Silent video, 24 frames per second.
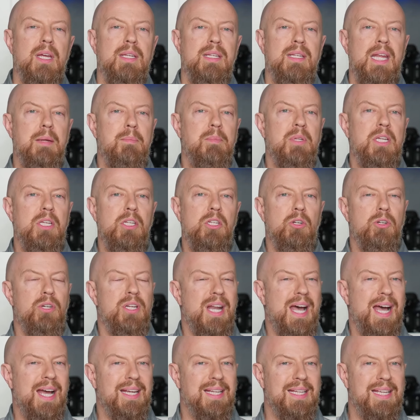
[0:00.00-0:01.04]
Namely, you're
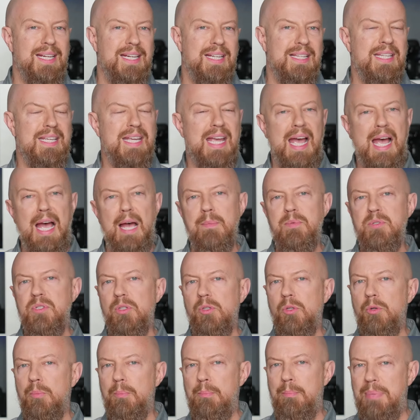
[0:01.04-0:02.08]
not getting the
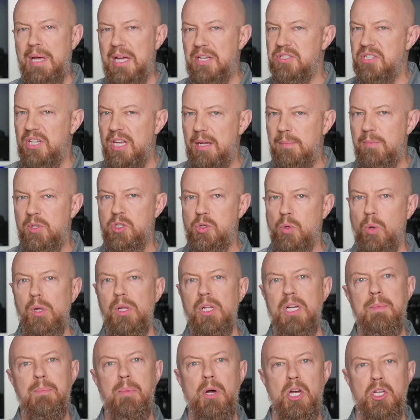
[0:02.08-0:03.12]
absolute best image
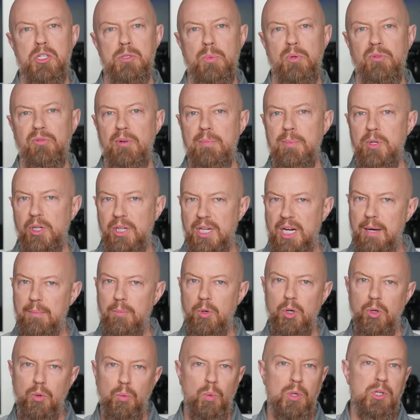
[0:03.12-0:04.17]
quality possible from your
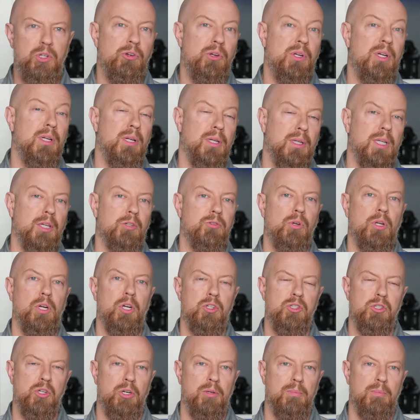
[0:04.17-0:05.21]
camera when you're in
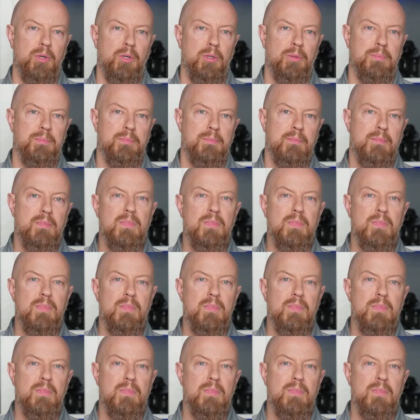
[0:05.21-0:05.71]
electronic shutter mode.